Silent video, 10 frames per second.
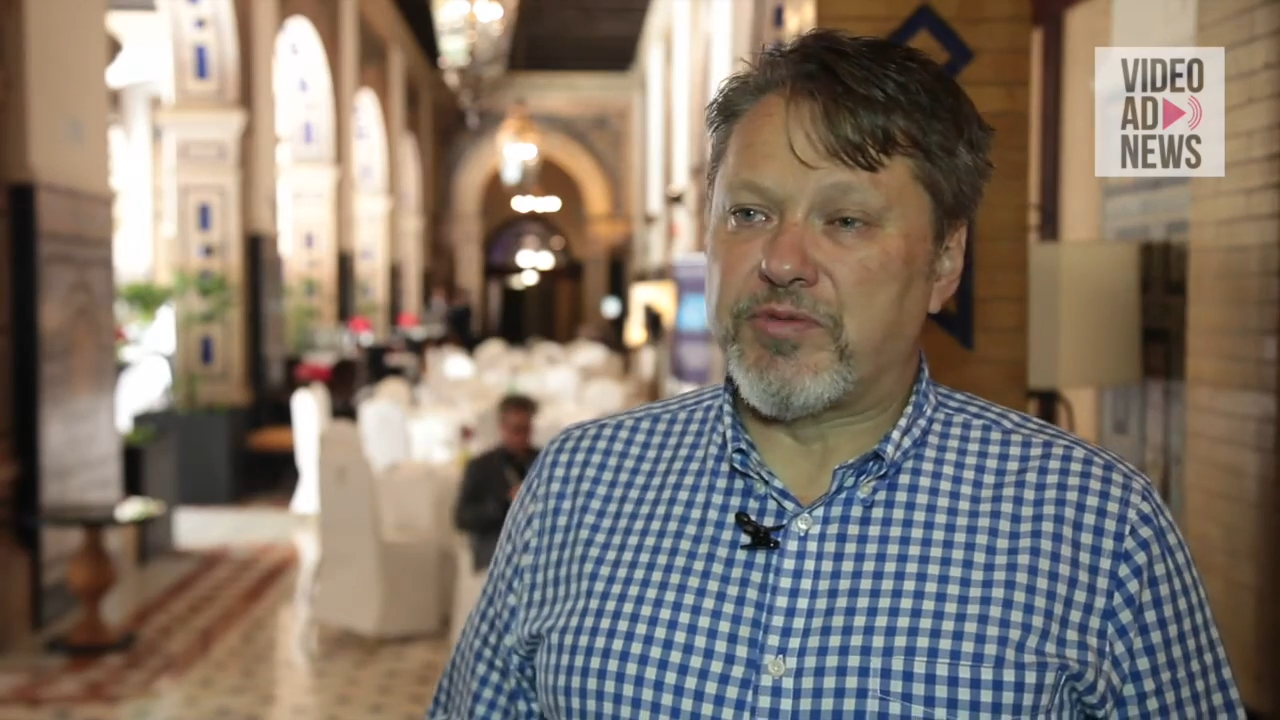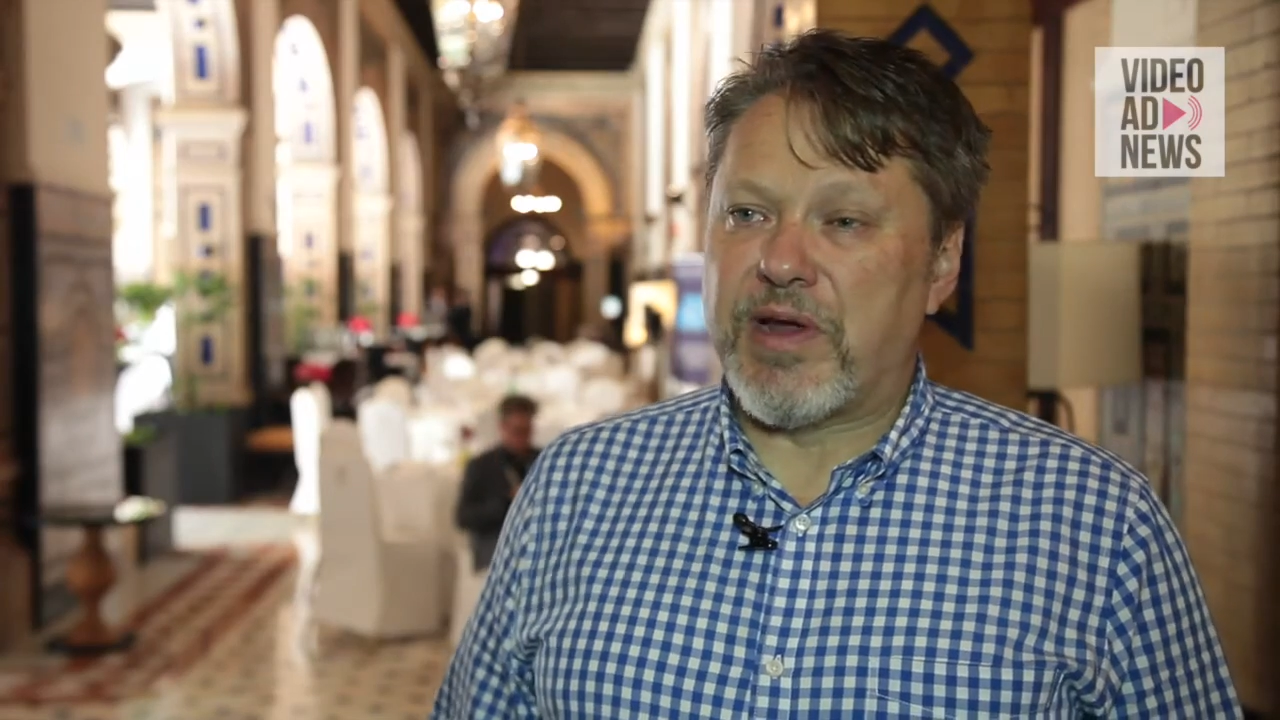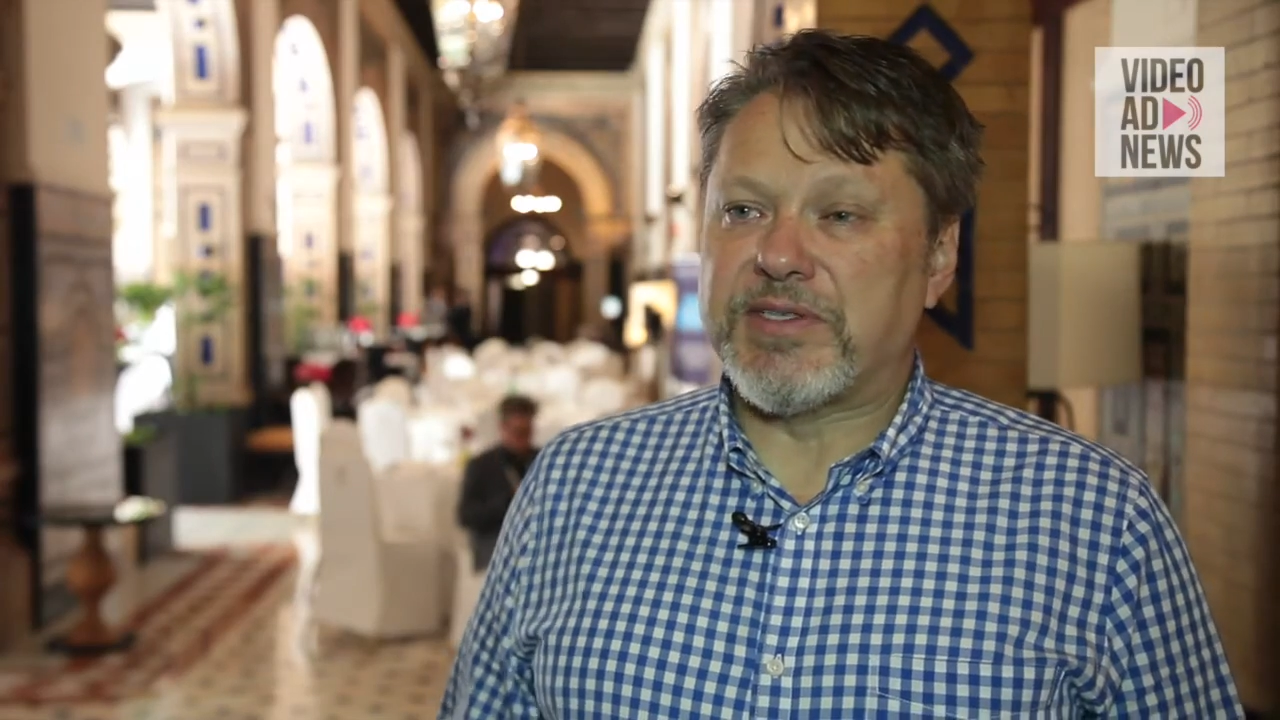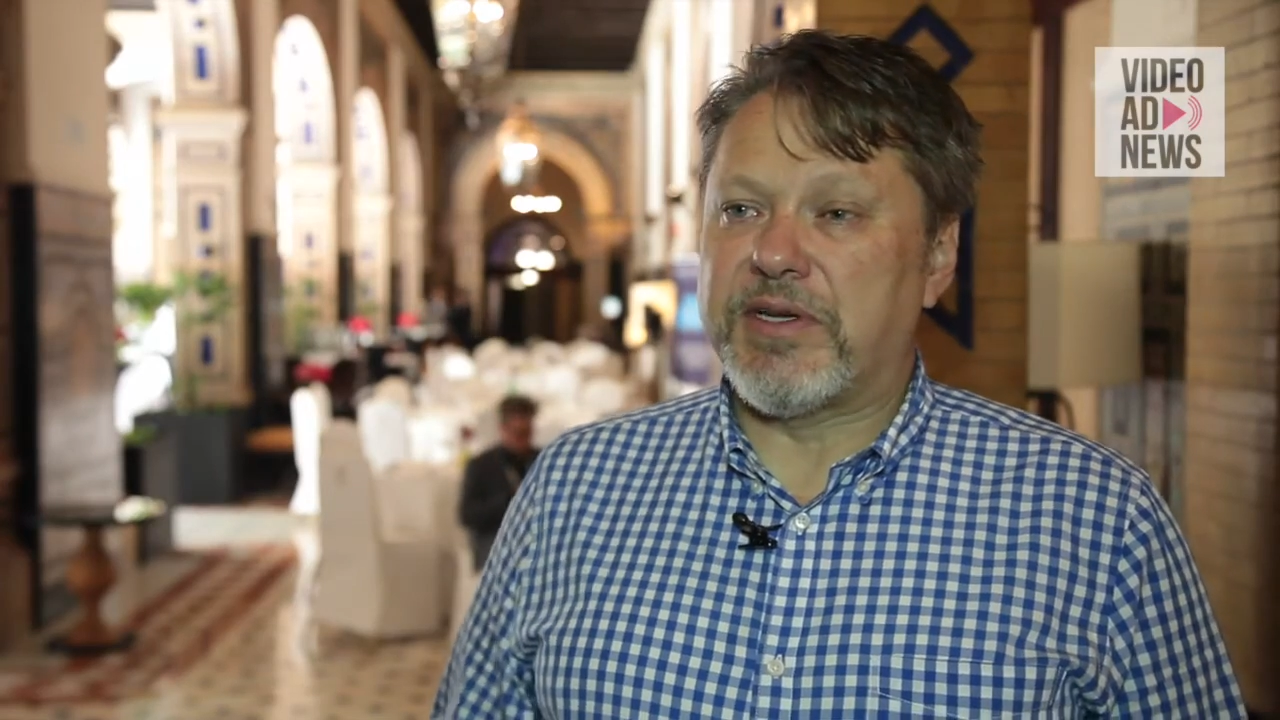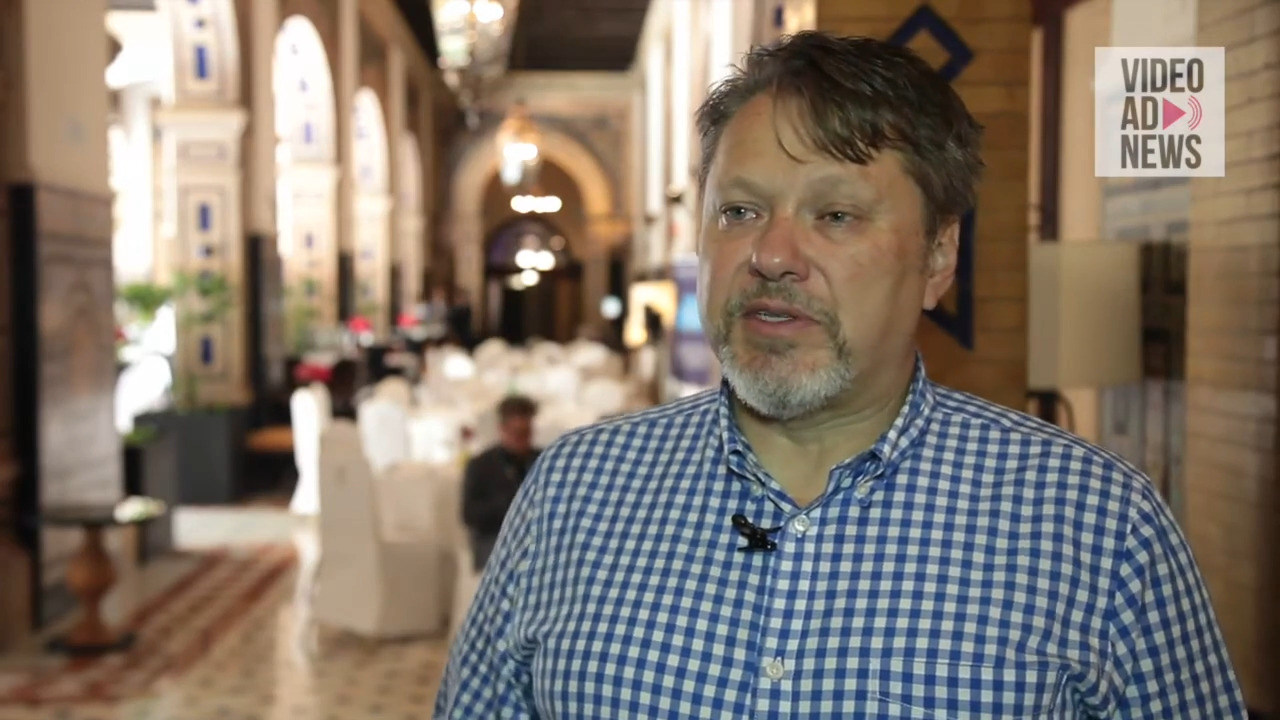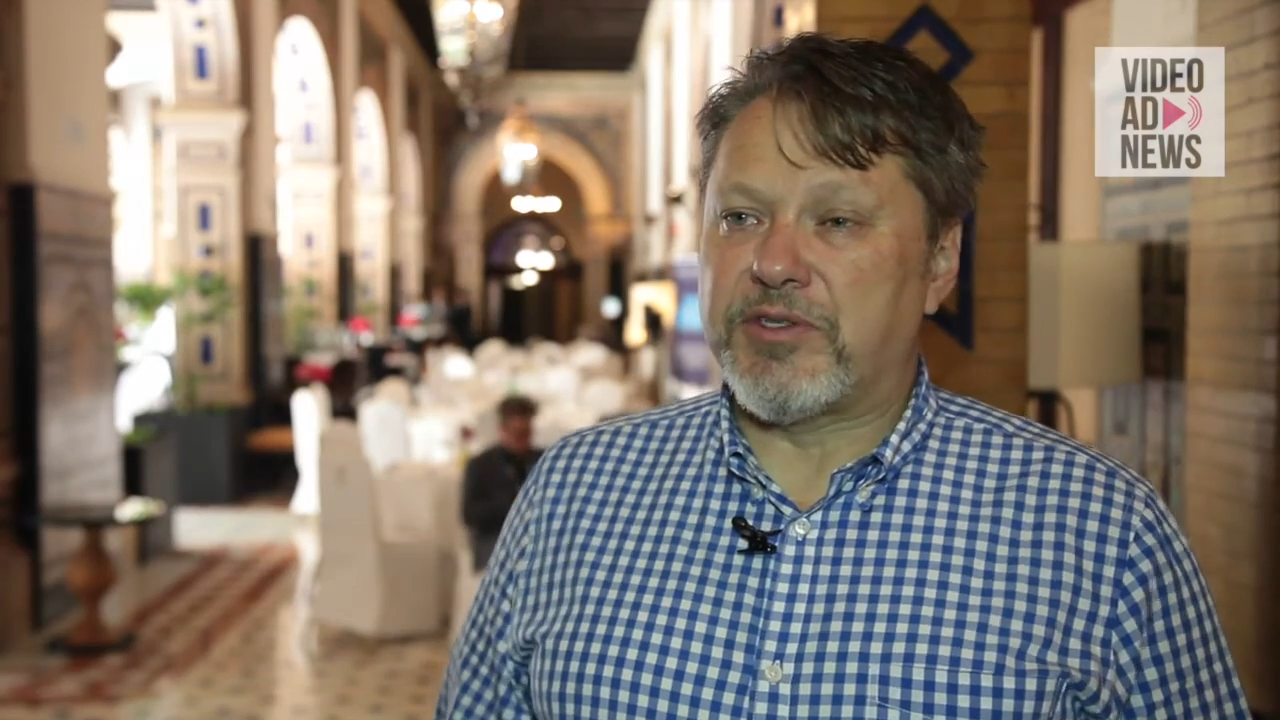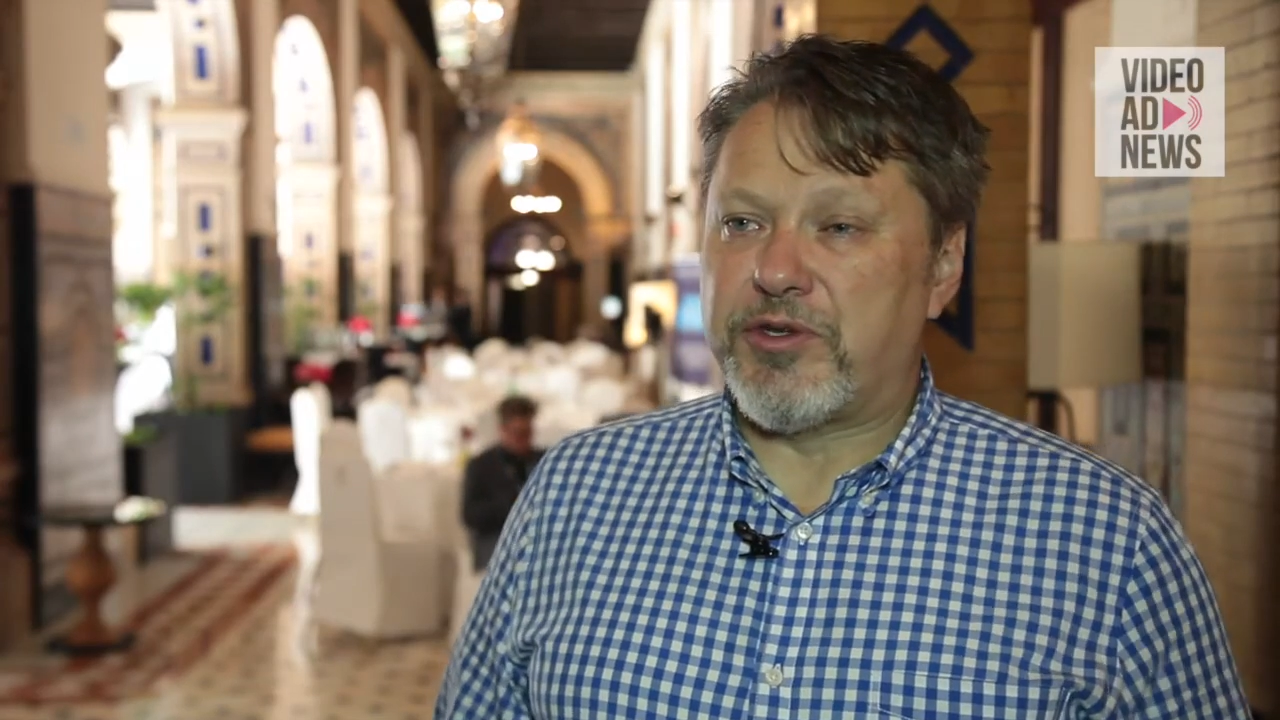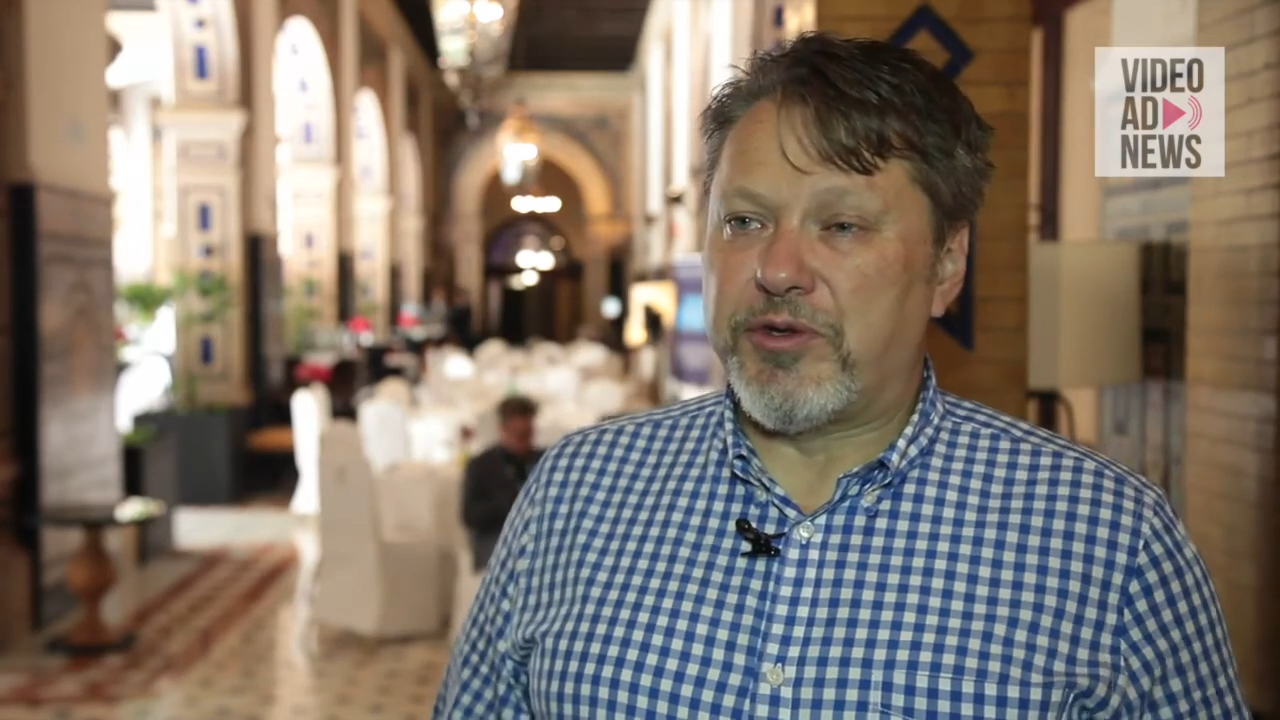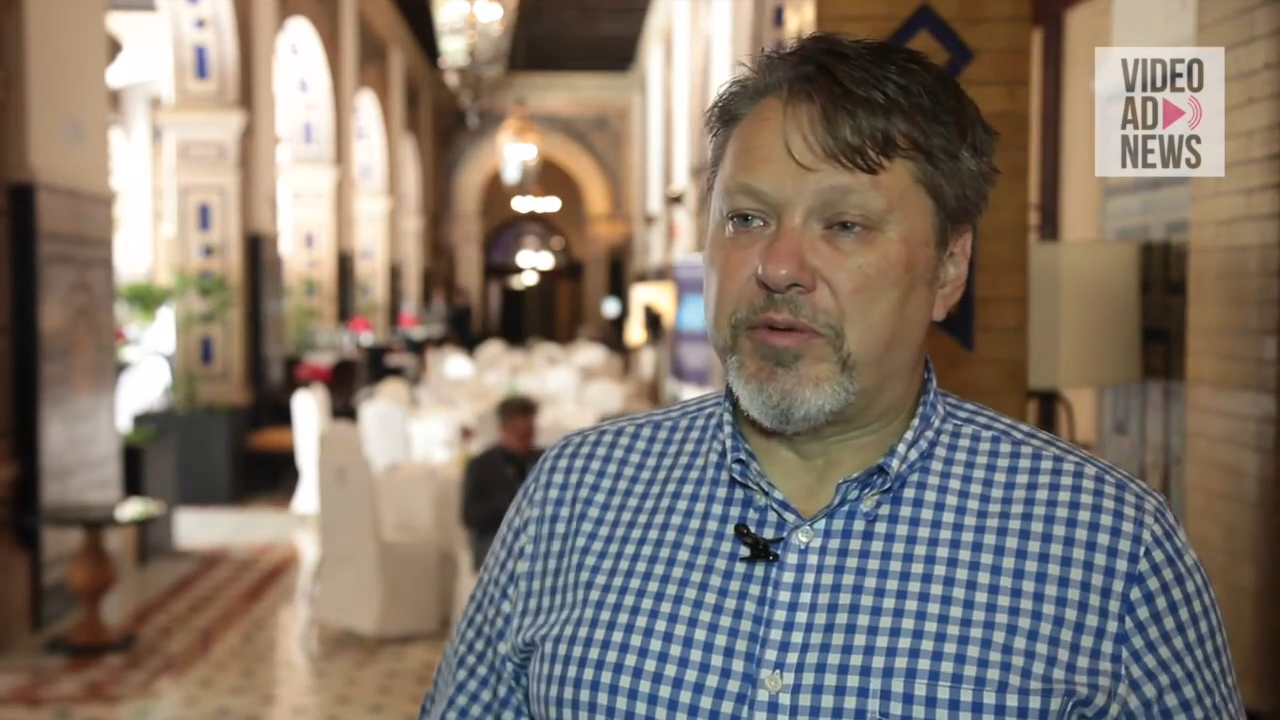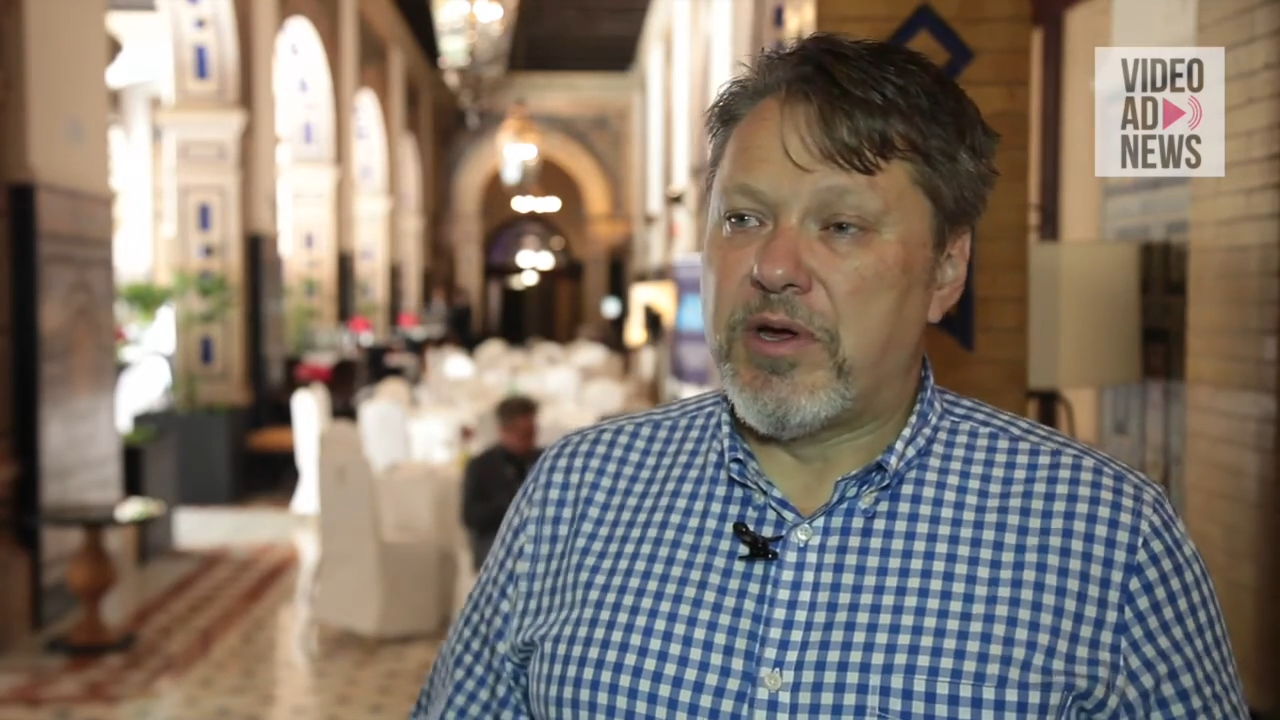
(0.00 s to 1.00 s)
resonant
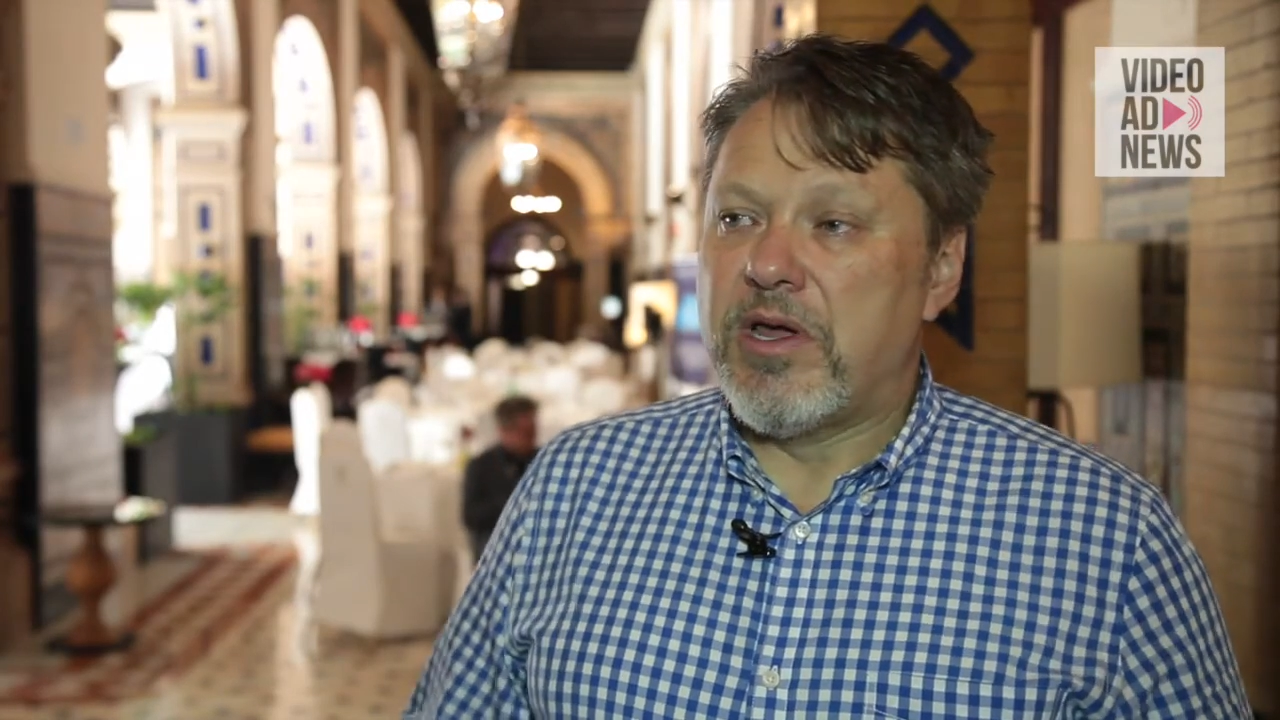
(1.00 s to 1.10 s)
to